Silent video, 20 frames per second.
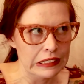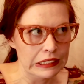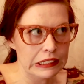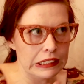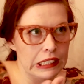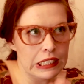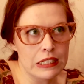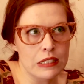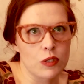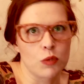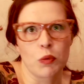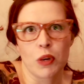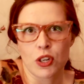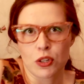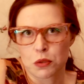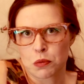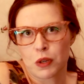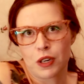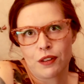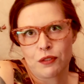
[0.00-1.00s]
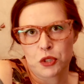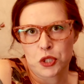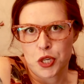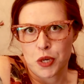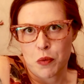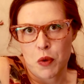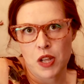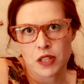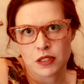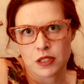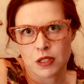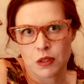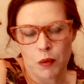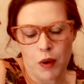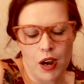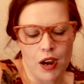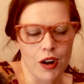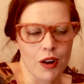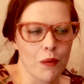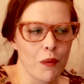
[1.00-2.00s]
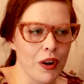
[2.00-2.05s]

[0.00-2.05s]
Liz wears whatever she wants to wear,